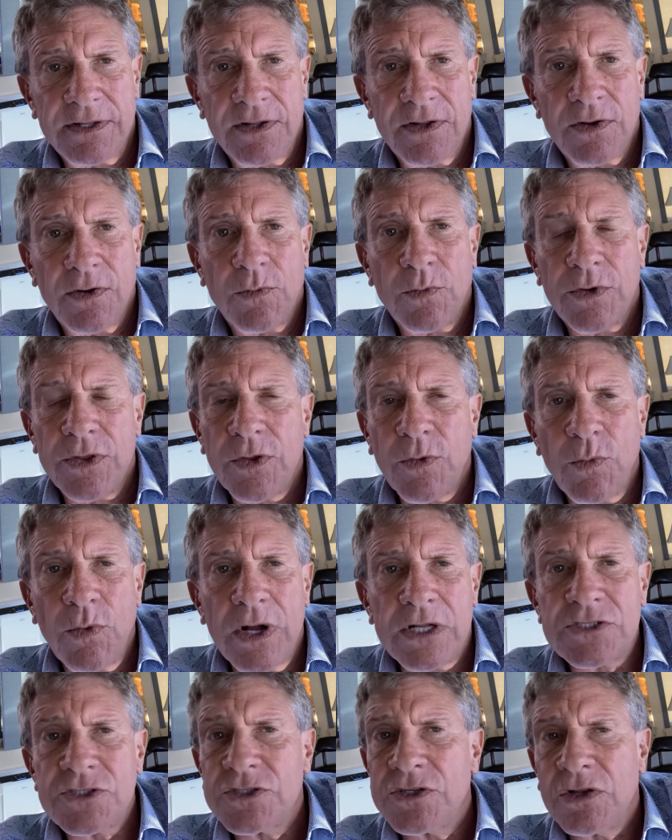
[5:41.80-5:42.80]
were the
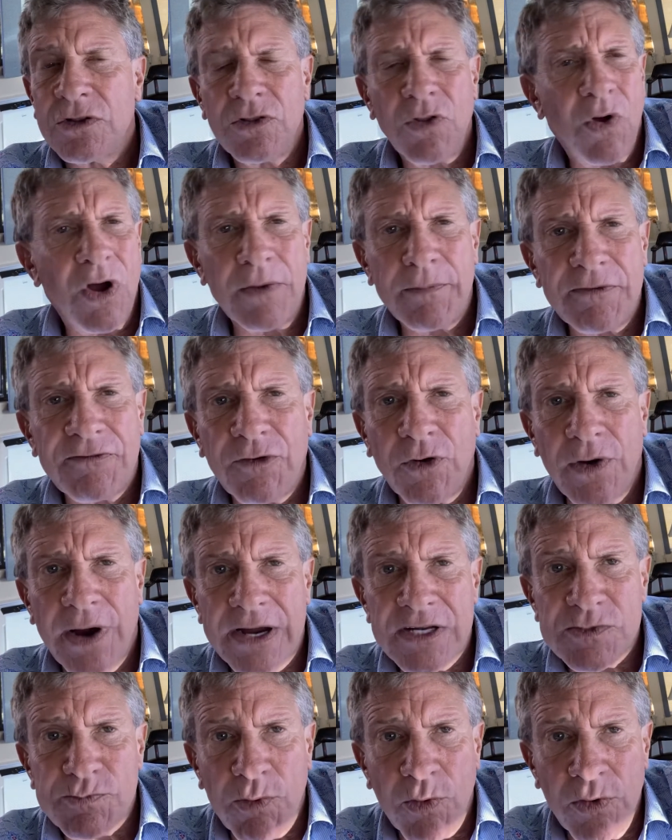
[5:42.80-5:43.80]
ones long before I
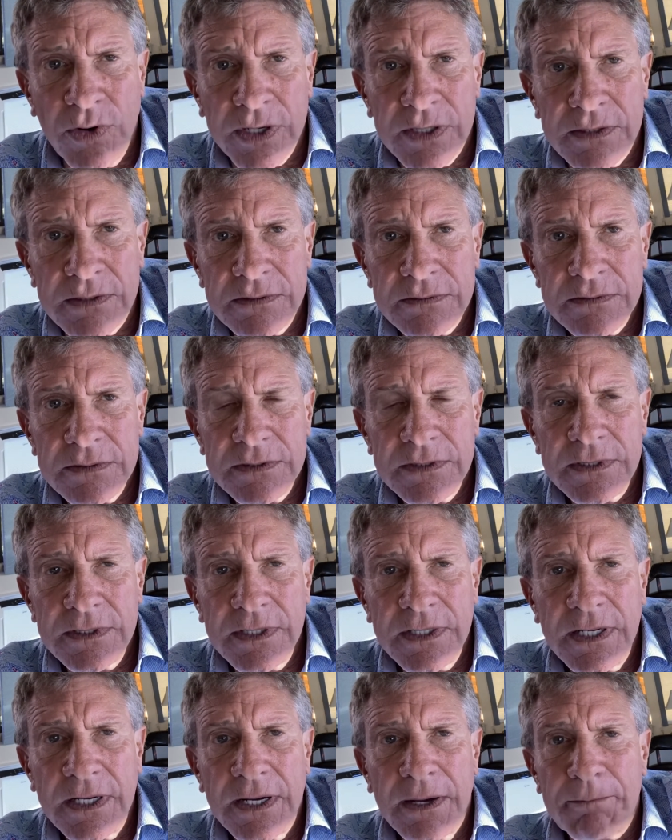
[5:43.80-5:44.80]
was born.
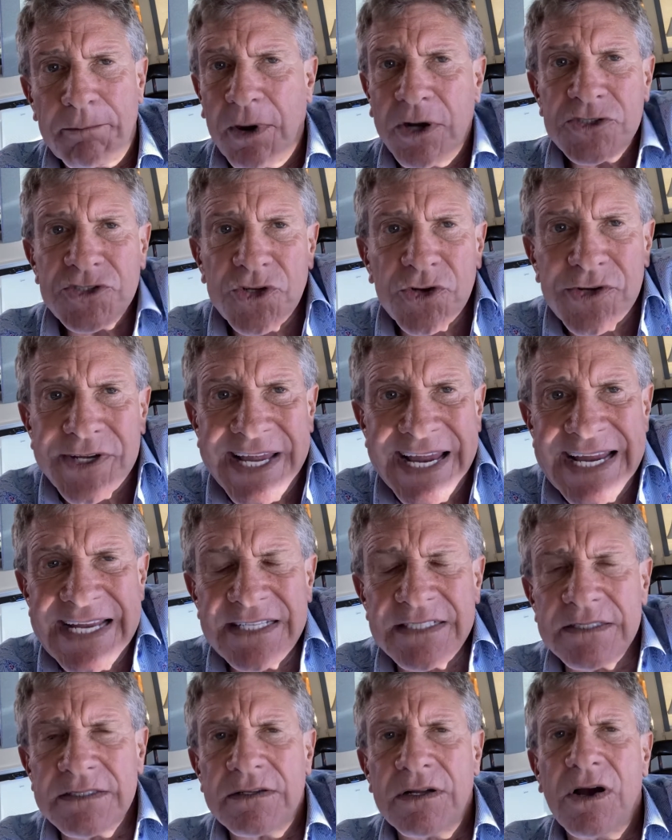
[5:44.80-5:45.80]
Buster
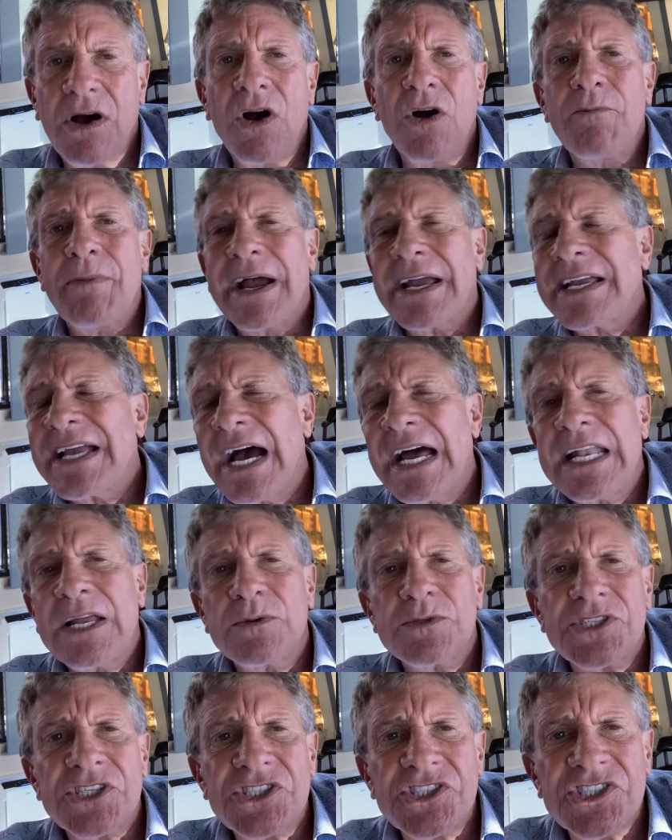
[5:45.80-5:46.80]
Keaton, oh my God, he was
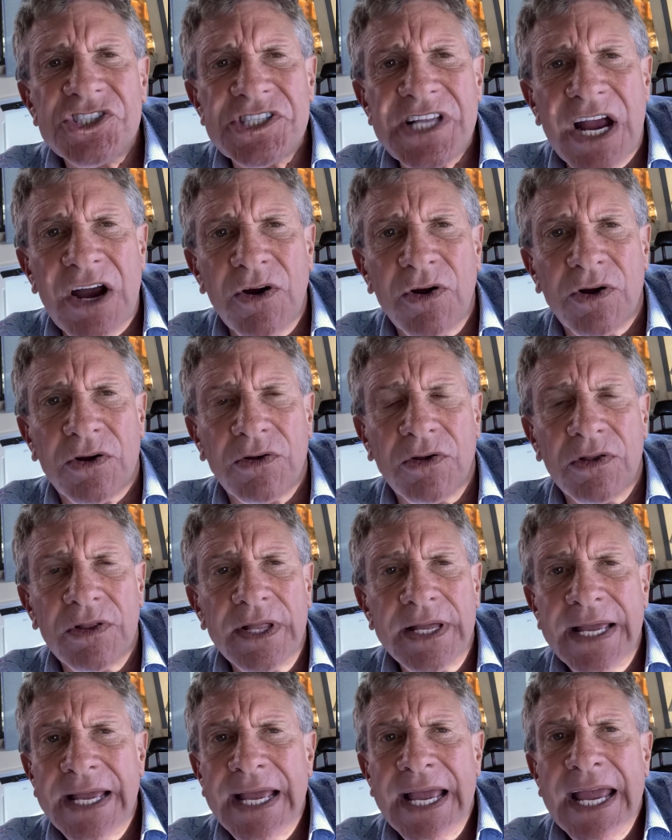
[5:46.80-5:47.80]
hysterical.
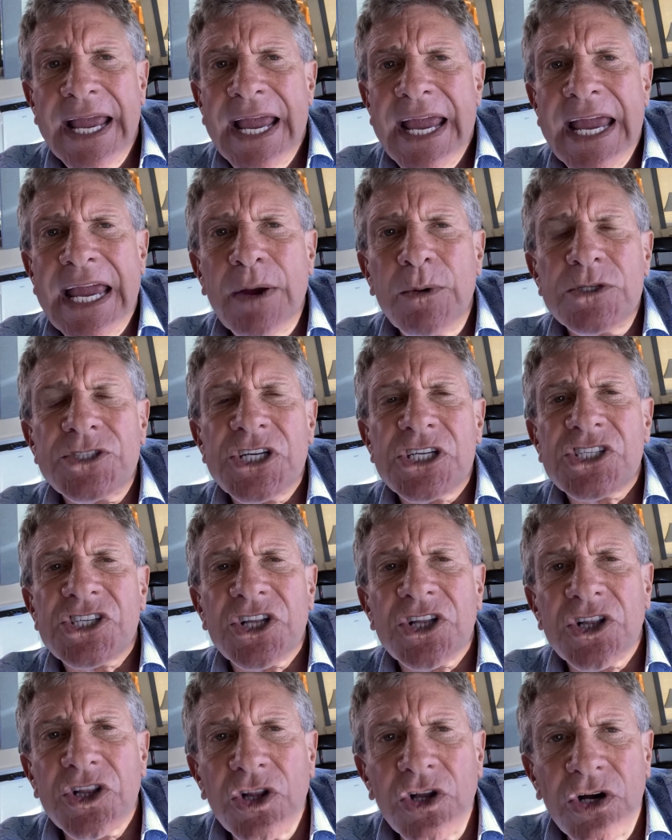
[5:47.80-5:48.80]
He would just
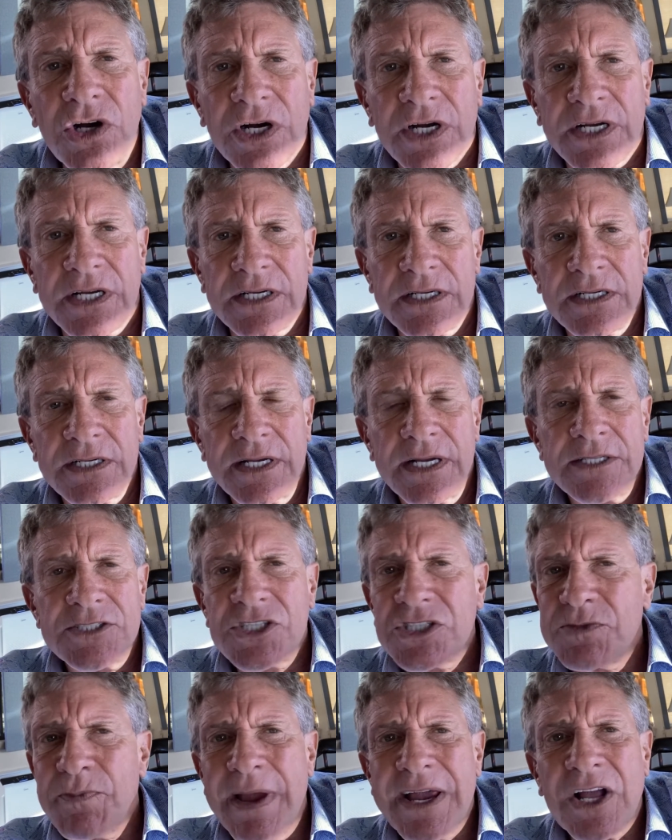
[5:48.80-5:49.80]

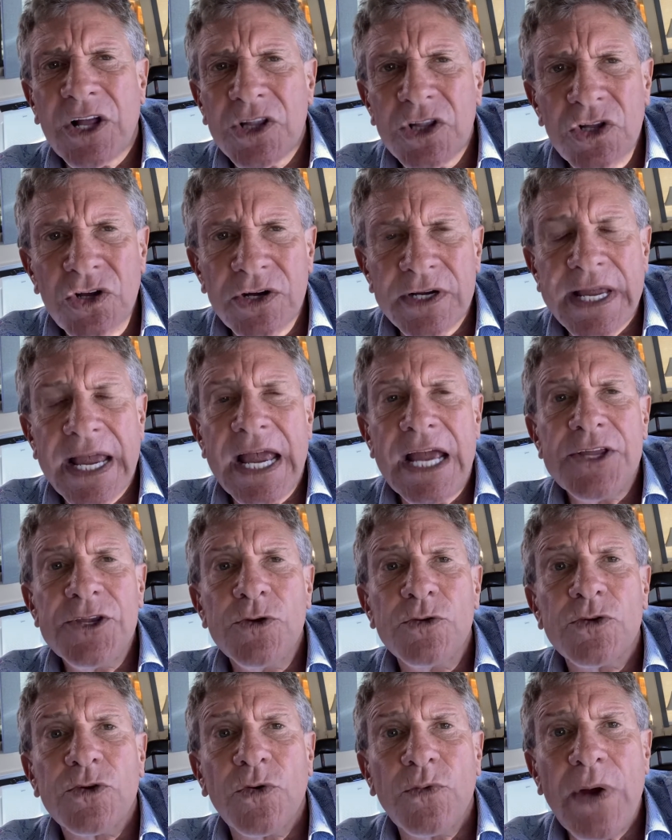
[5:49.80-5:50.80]
make a look, and
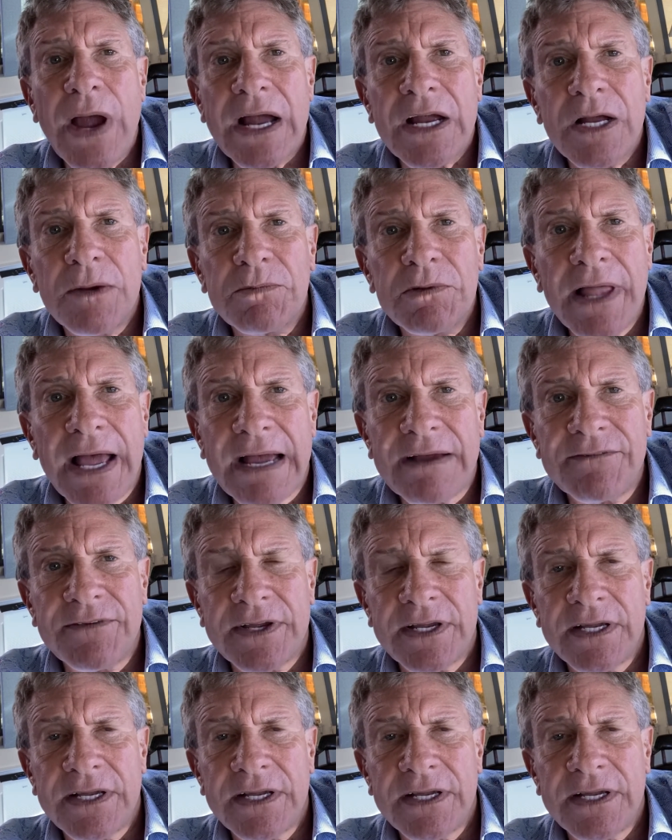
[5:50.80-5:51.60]
you'd crack up laughing.